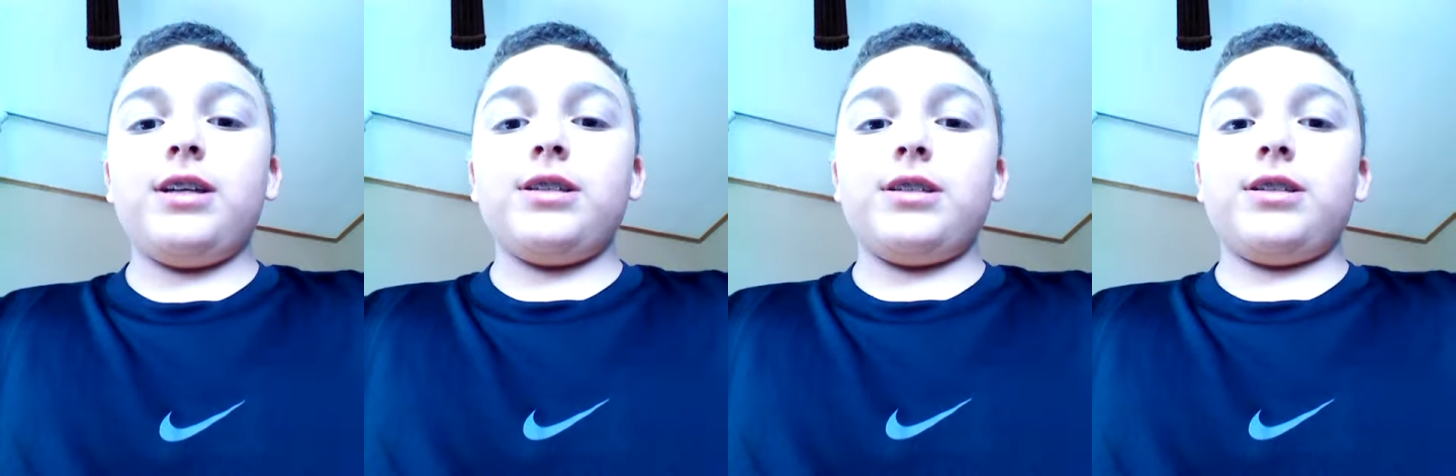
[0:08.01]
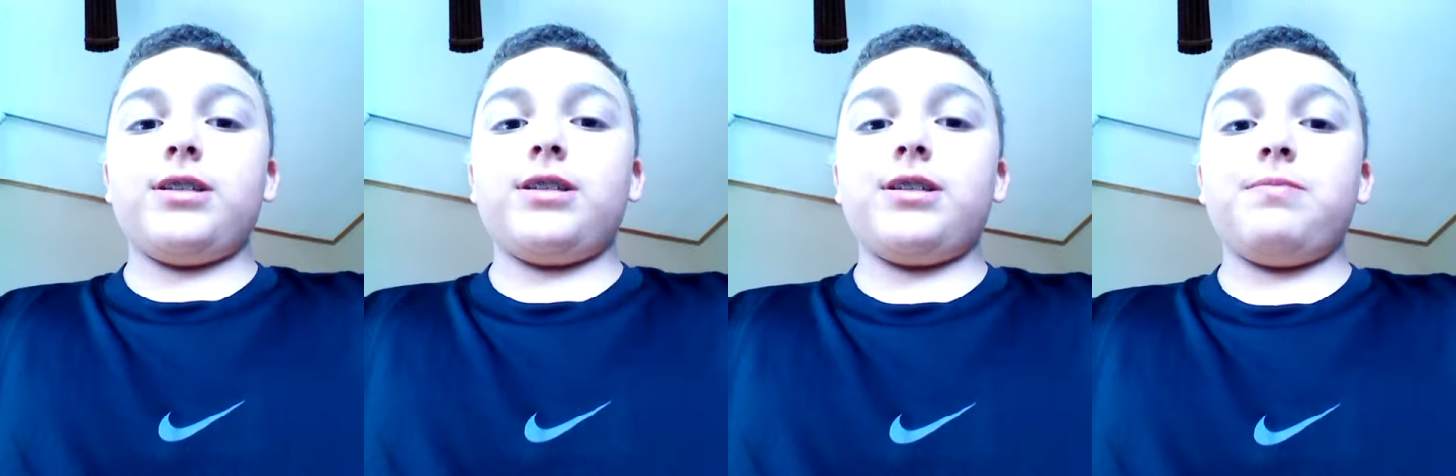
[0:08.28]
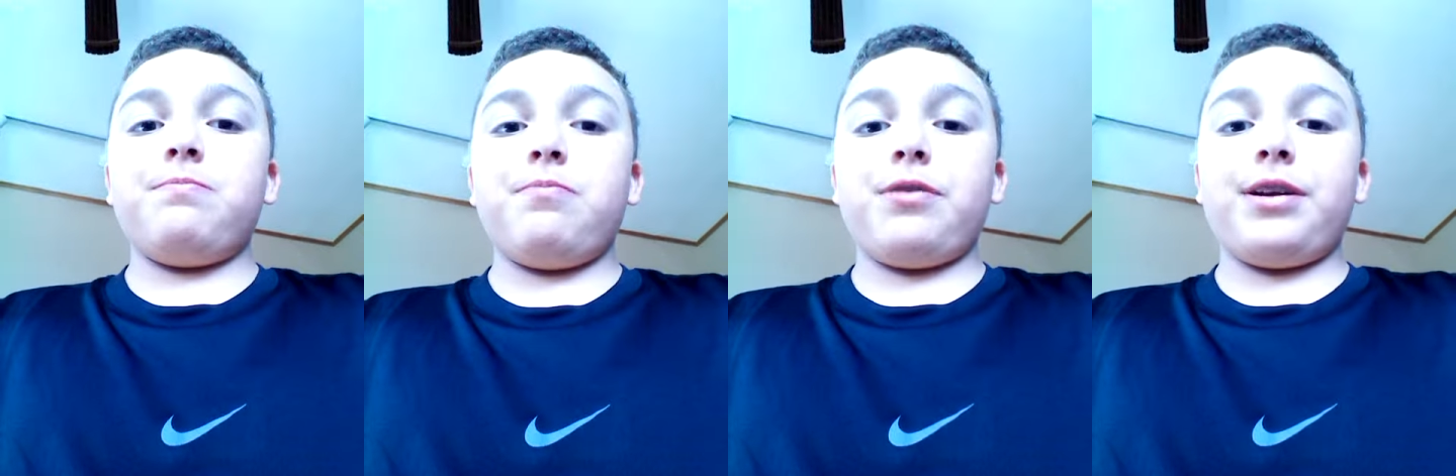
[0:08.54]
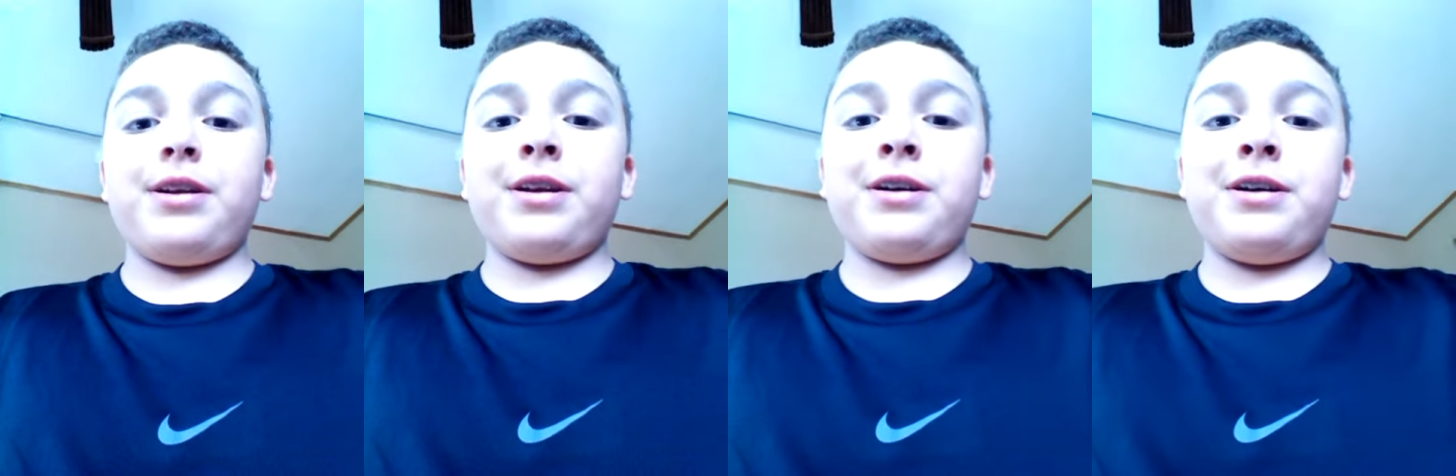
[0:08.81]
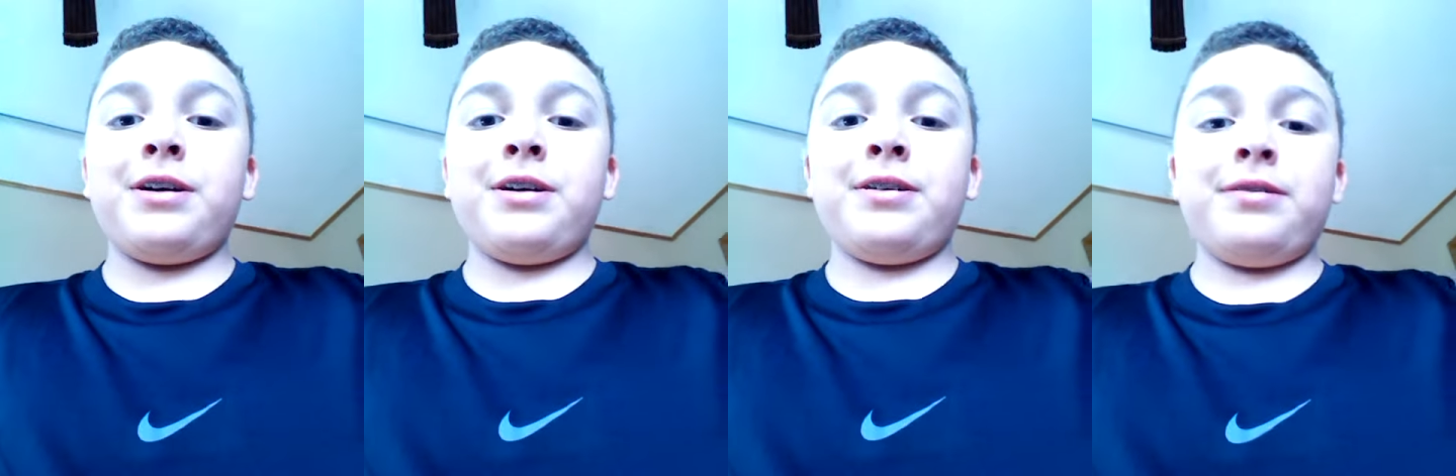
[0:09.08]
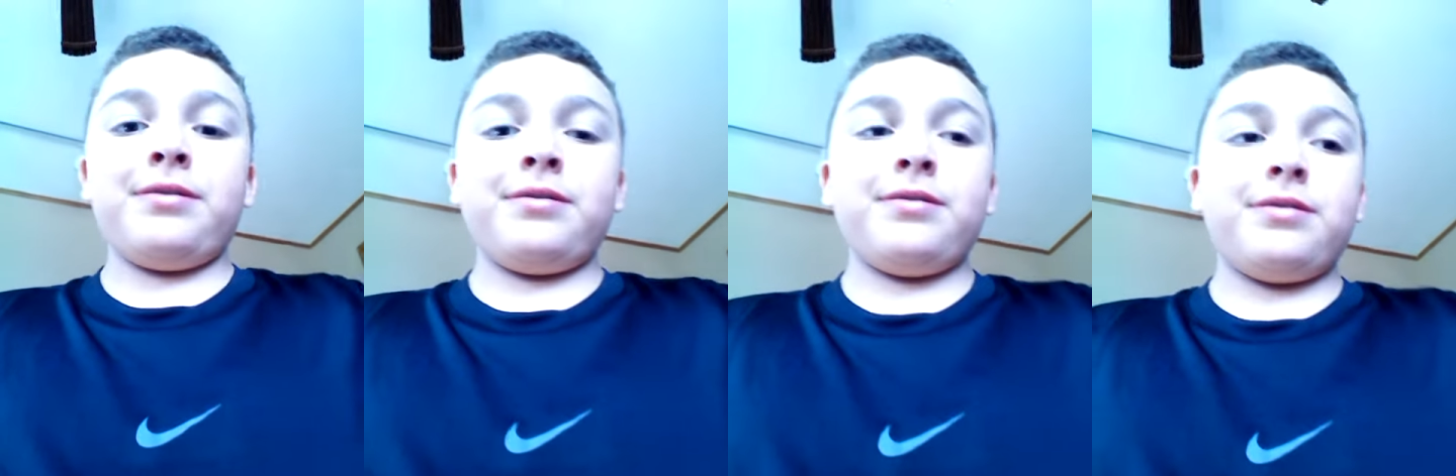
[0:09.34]
It's a spring
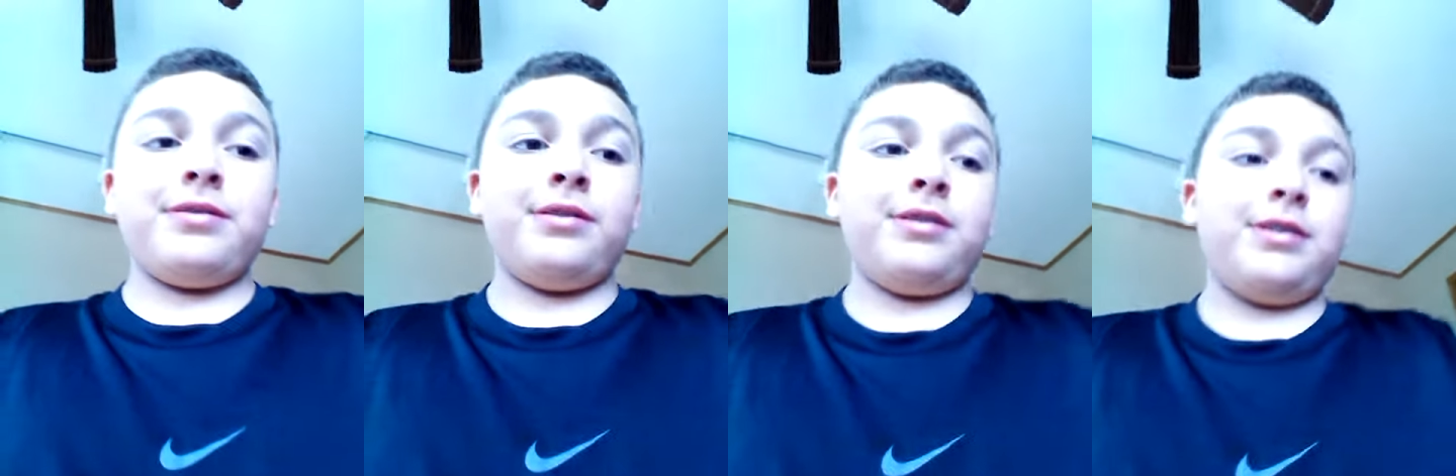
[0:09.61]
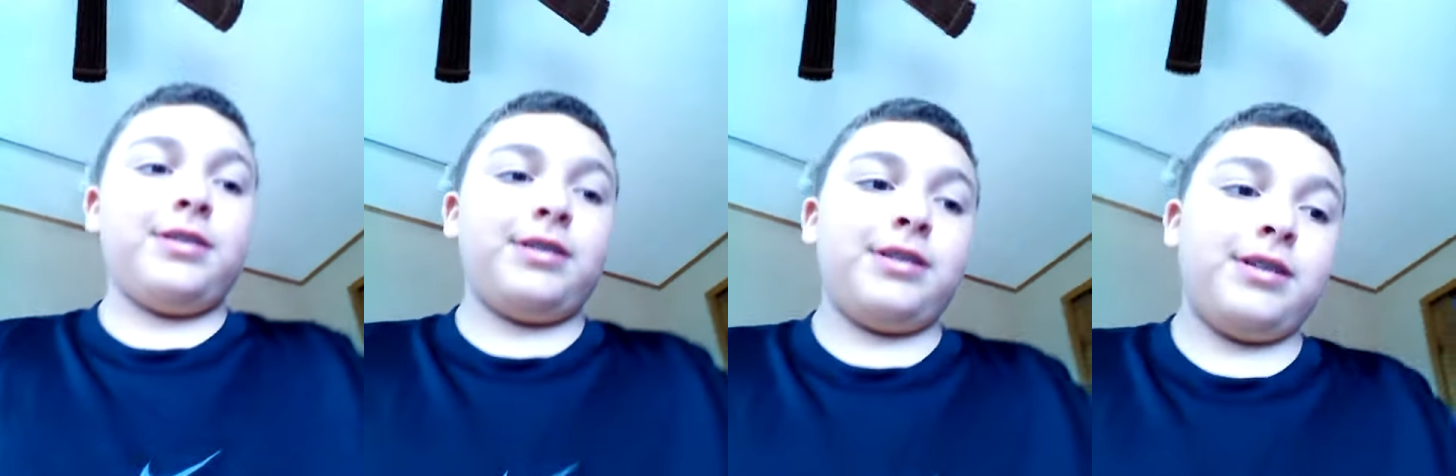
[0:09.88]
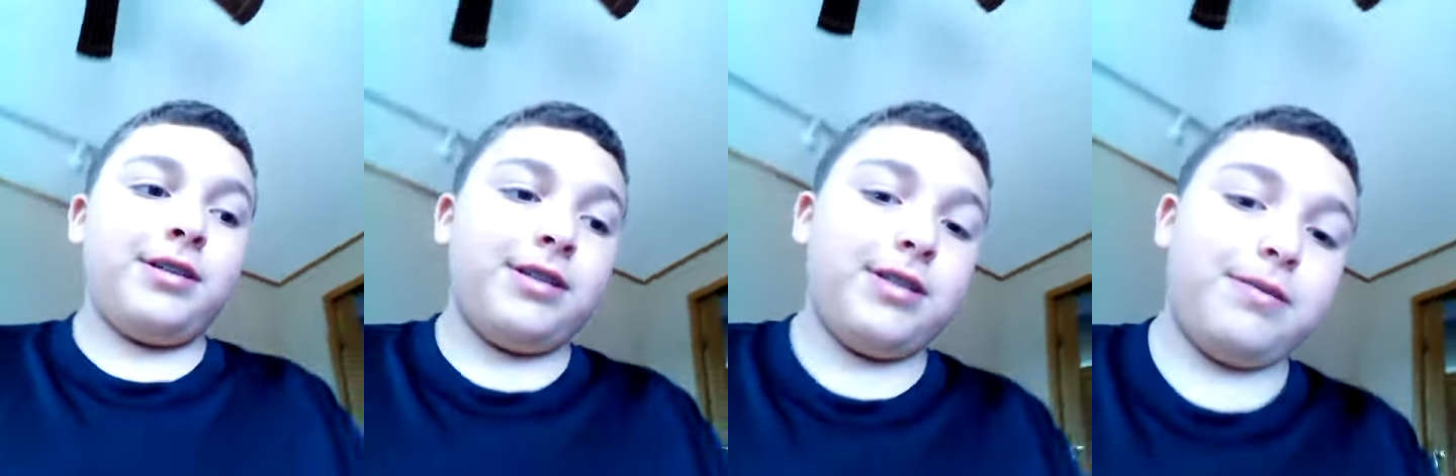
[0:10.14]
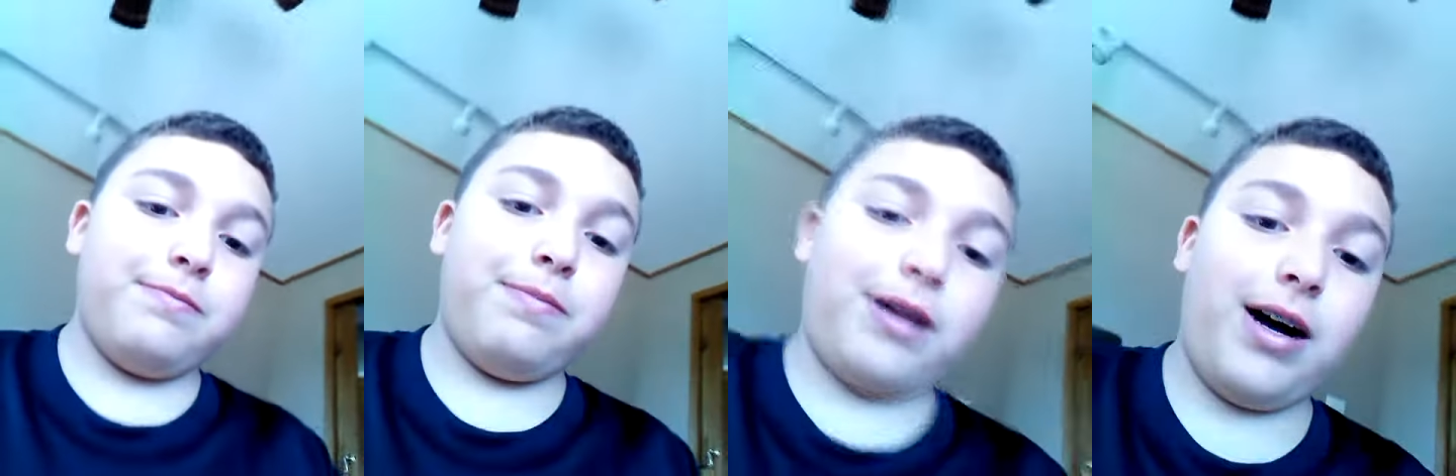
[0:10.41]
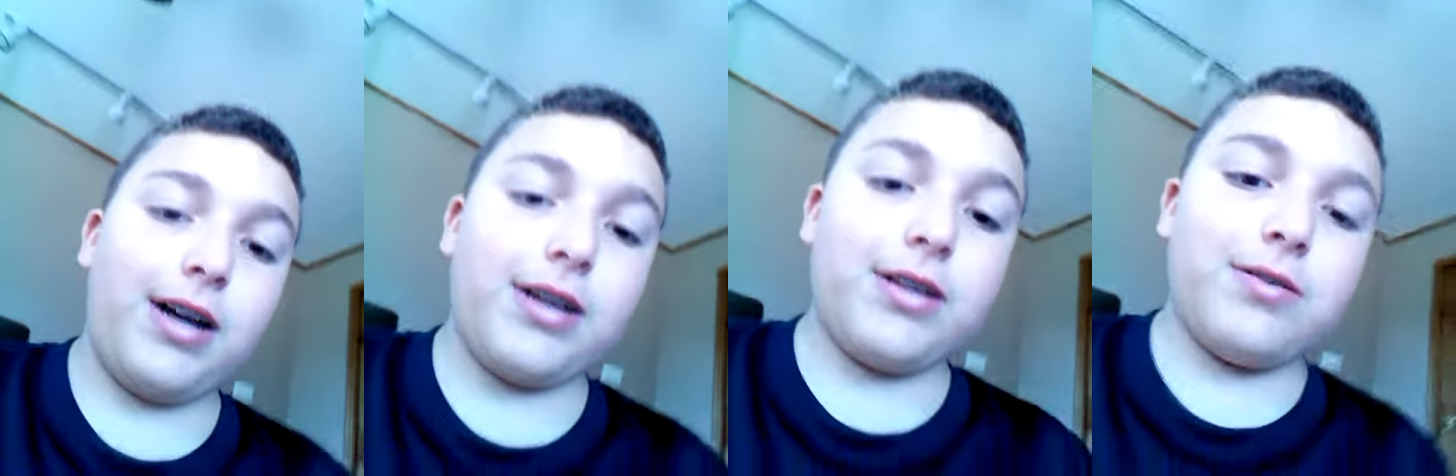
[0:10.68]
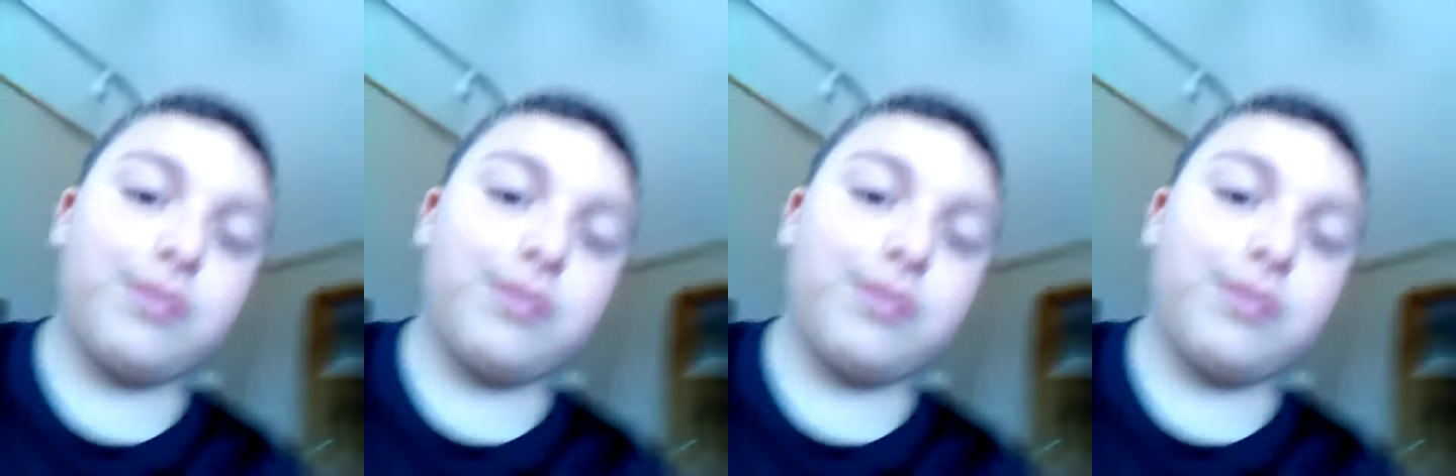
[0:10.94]
gun. The box,